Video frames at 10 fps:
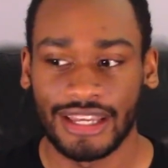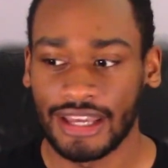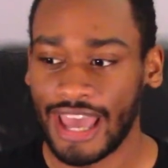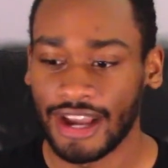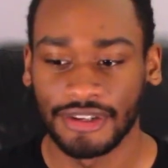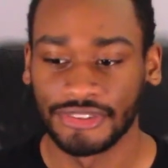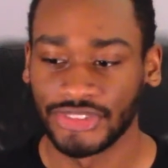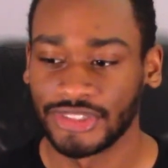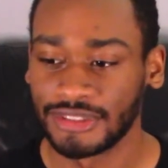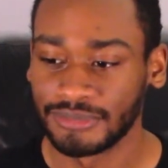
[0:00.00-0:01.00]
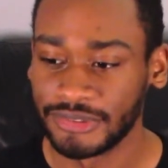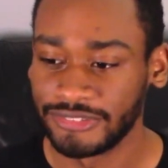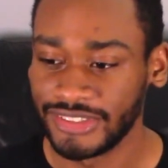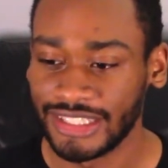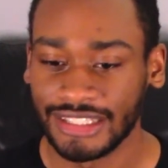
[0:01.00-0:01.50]
actors in this
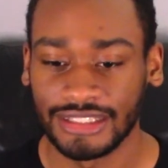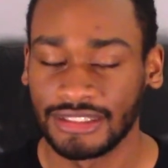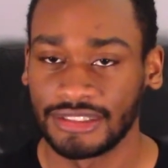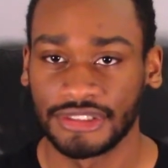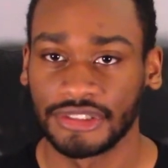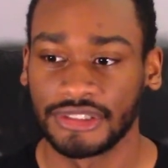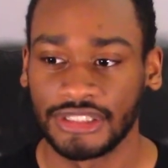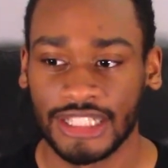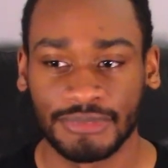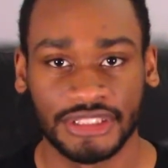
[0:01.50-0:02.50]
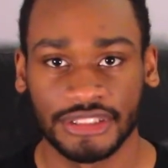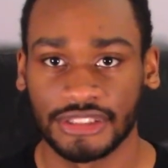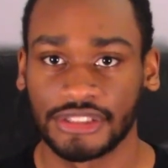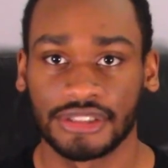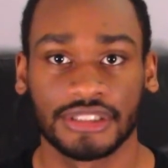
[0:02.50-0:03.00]
movie that did such a good job.
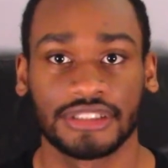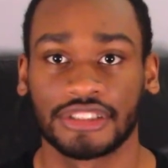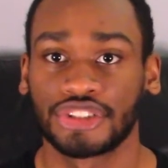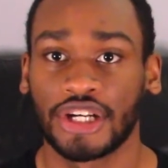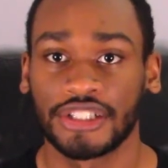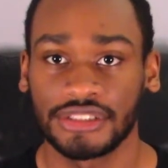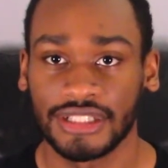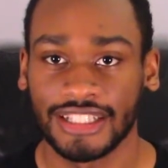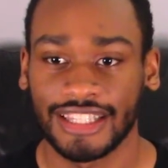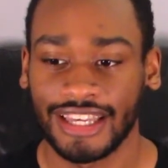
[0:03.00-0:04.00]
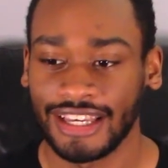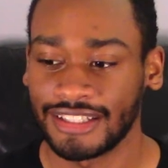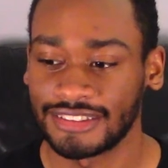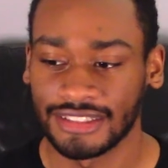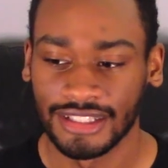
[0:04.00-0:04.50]
It's a star-studded
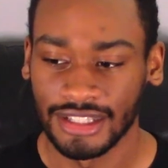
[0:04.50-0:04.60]
cast.